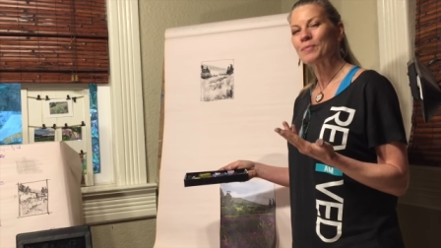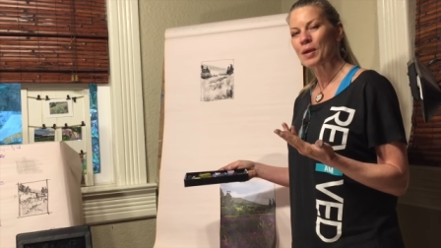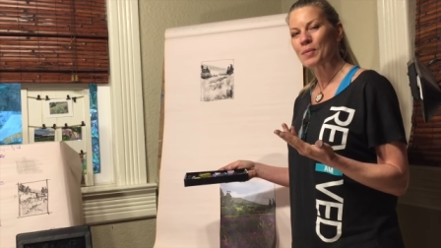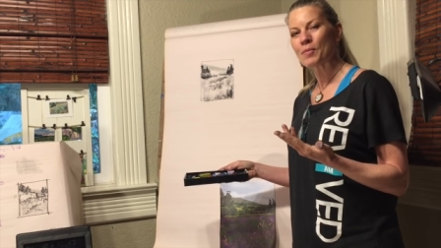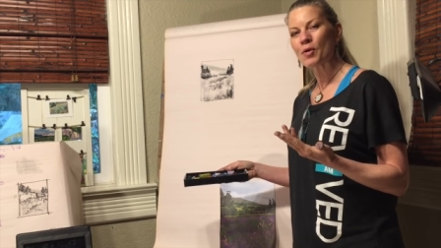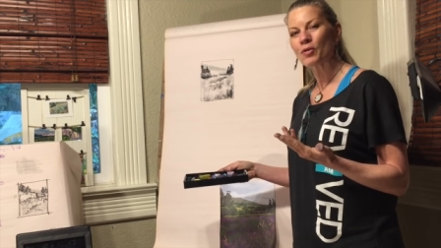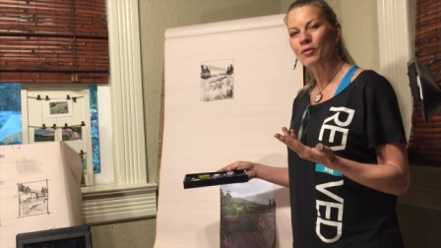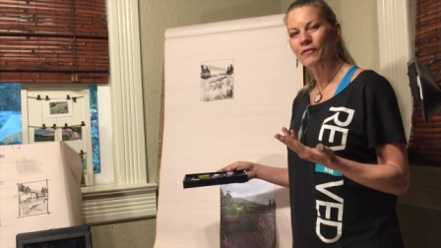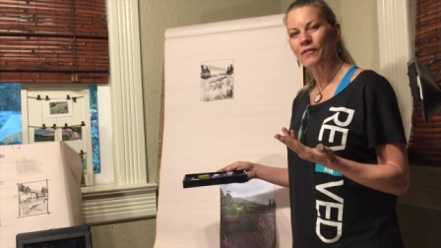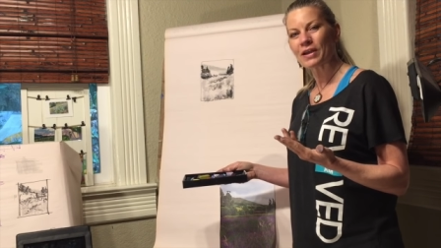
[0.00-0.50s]
my
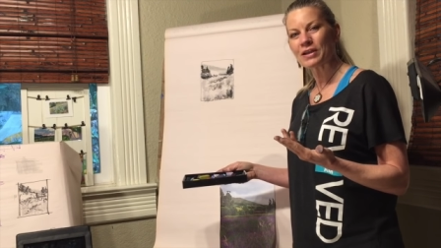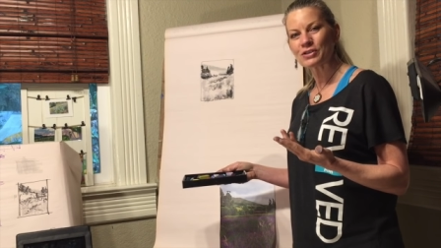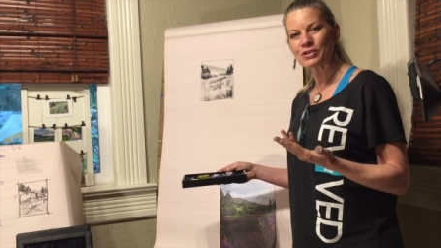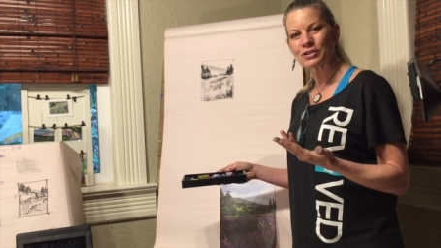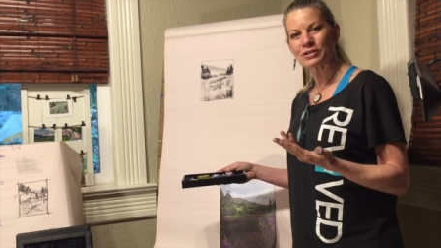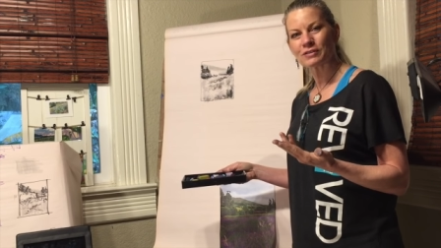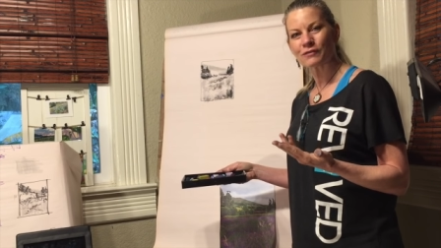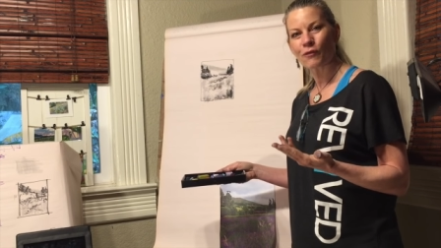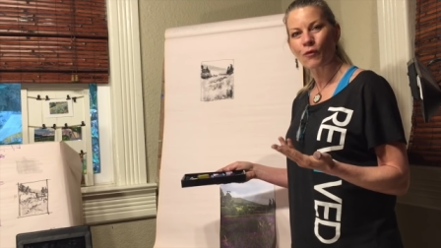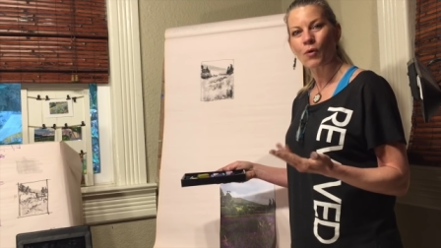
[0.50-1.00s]

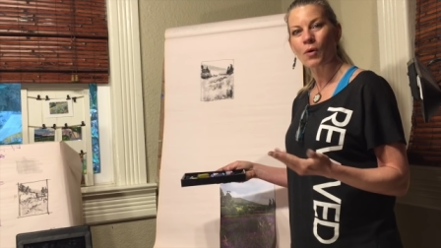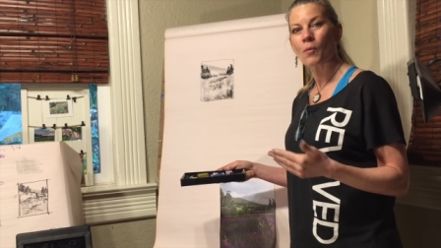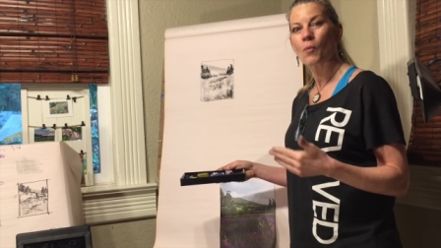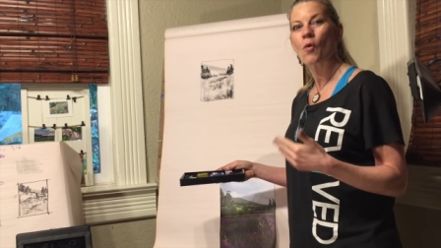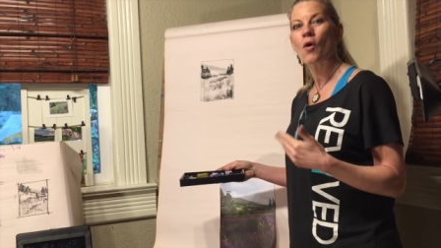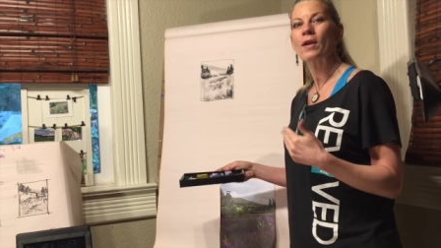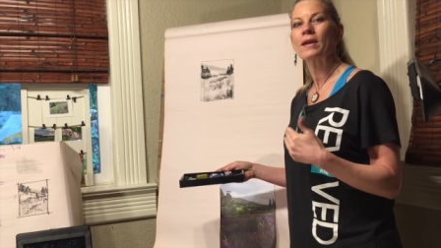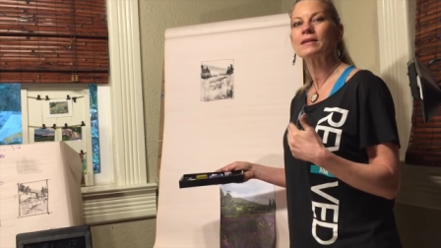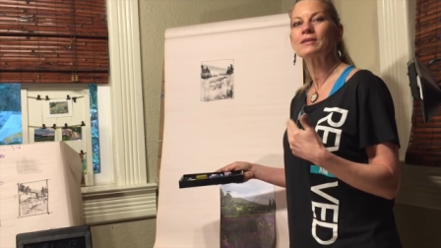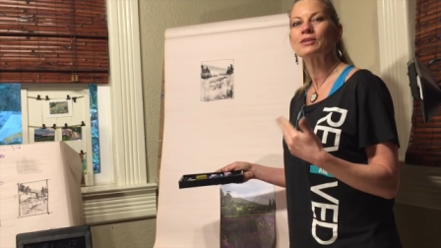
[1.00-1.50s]
motivations for
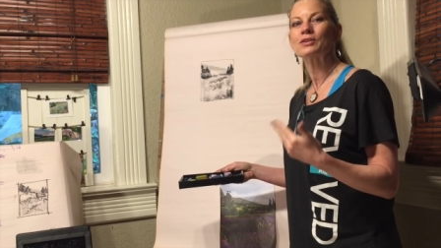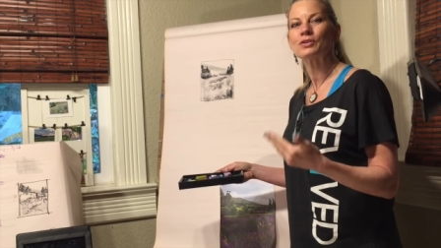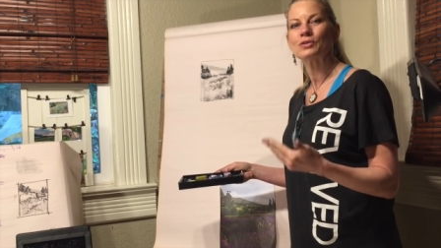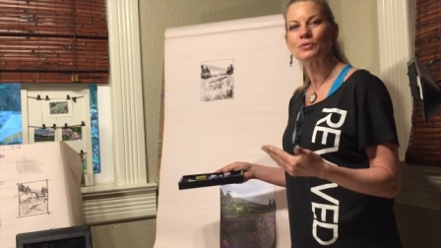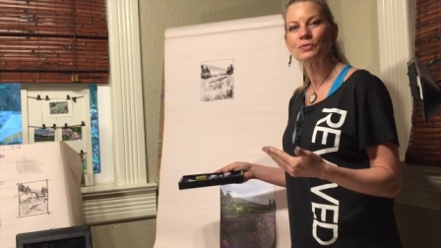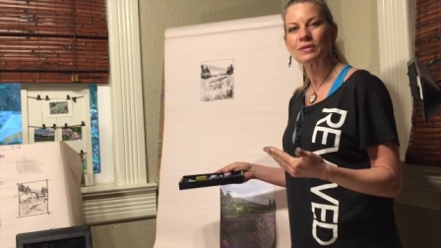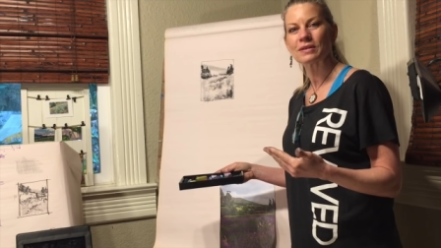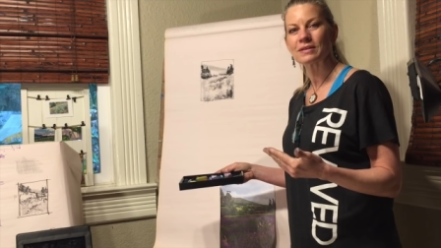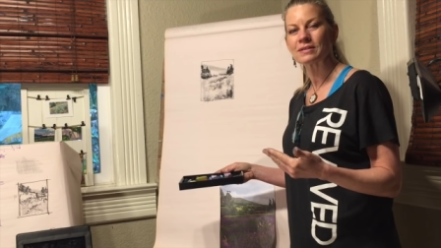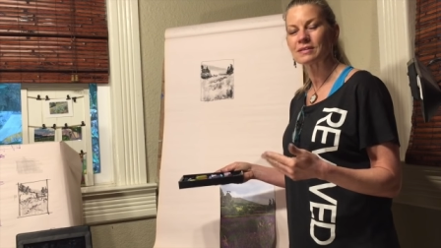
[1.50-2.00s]
wanting to
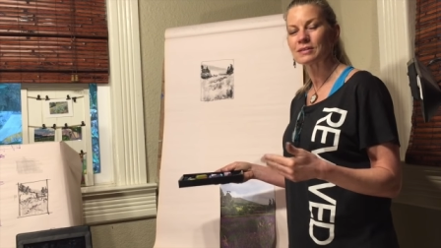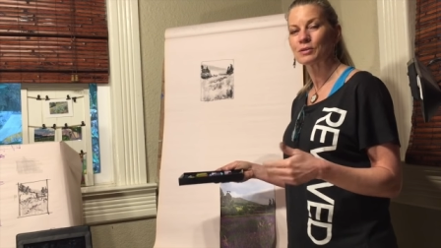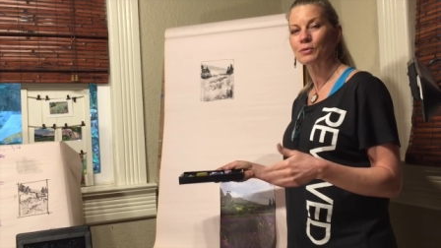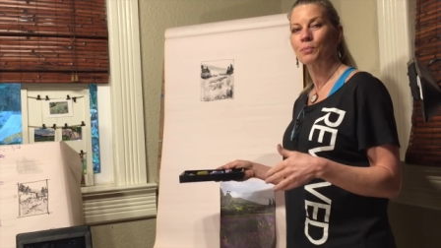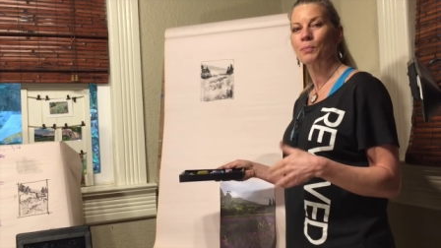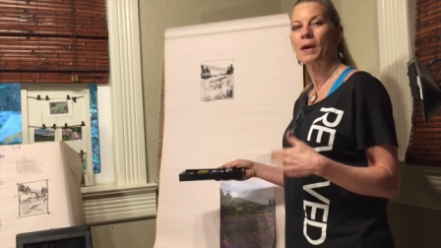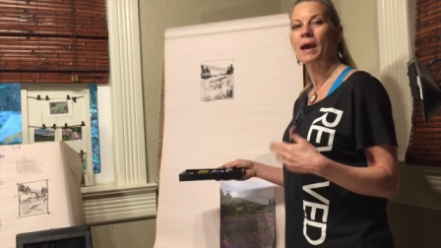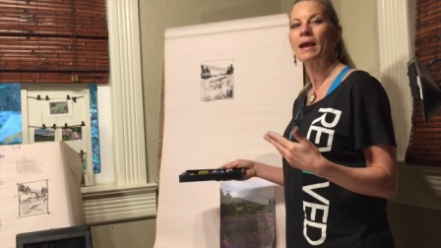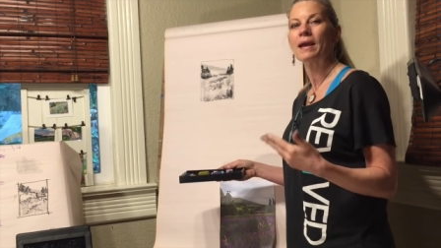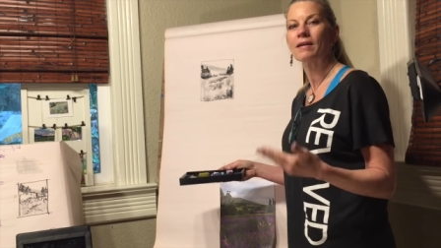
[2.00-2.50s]
do this, to
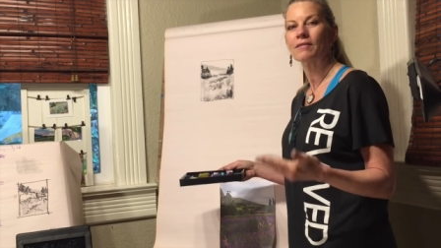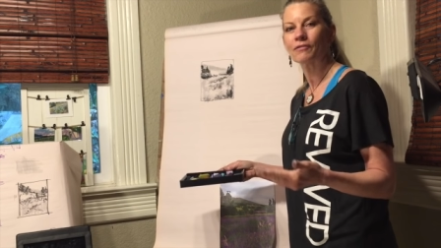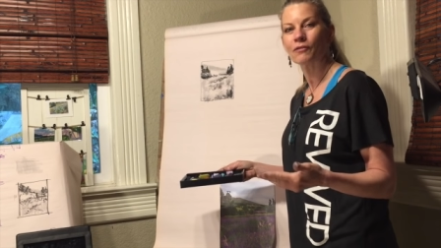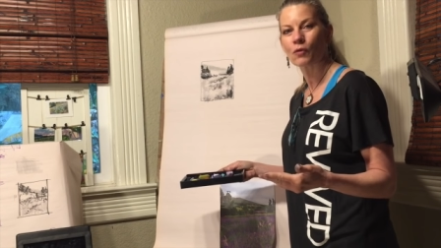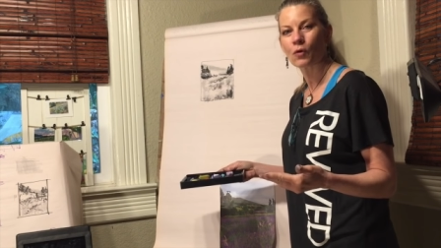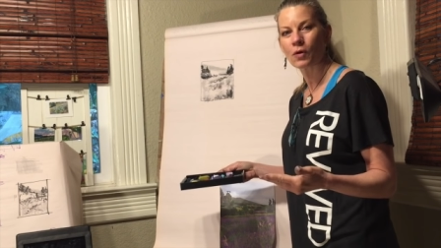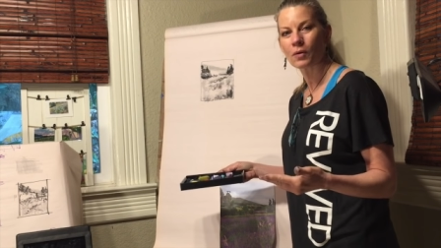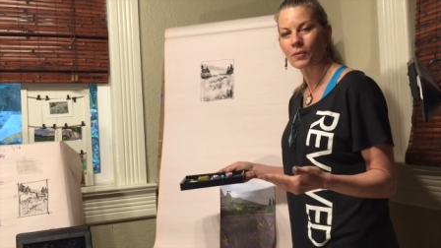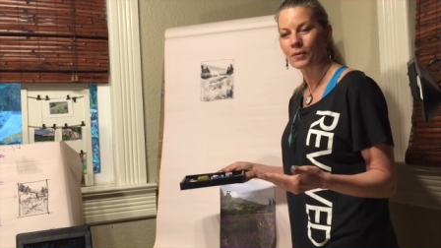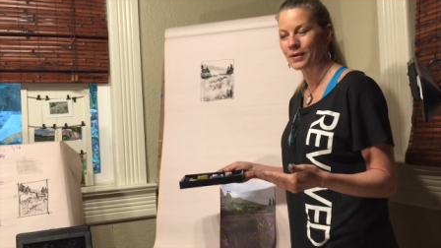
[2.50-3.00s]
pay it
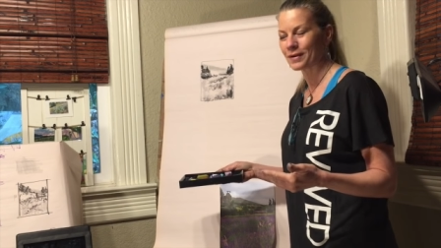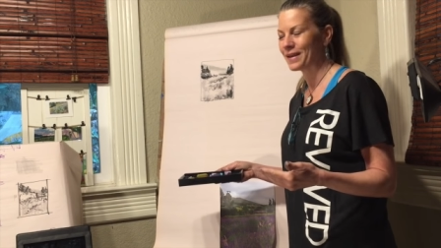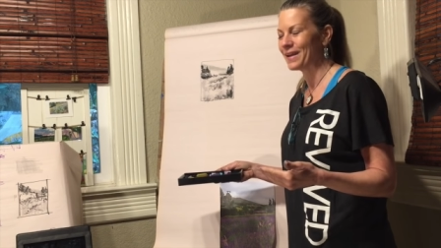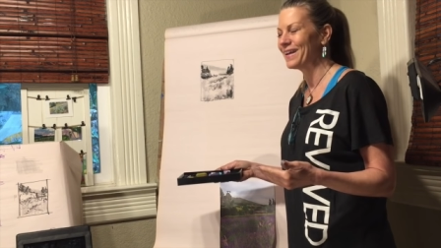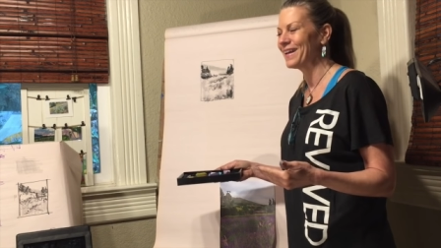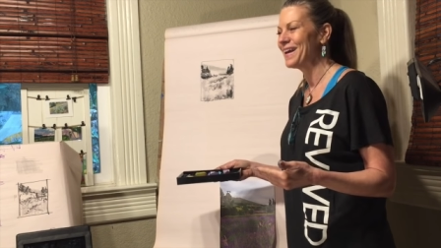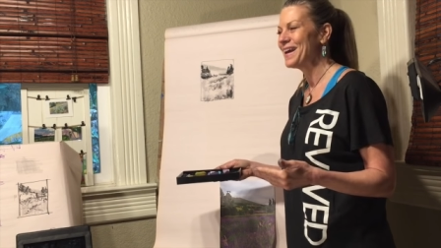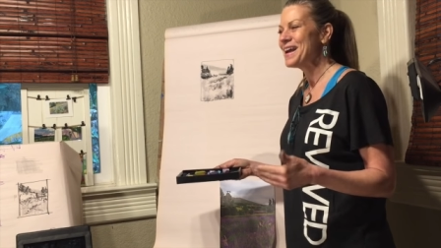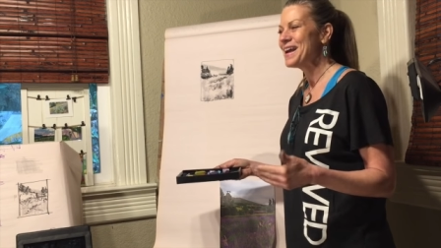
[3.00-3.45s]
forward,